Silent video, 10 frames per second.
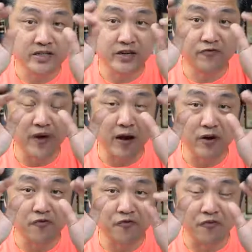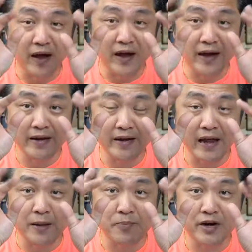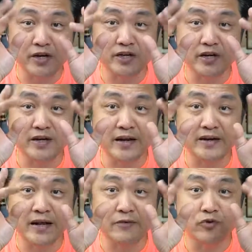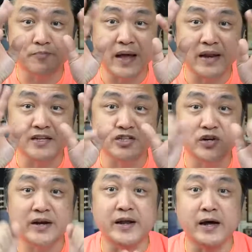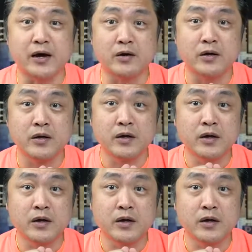it's a very fine calibration that they have to balance right now.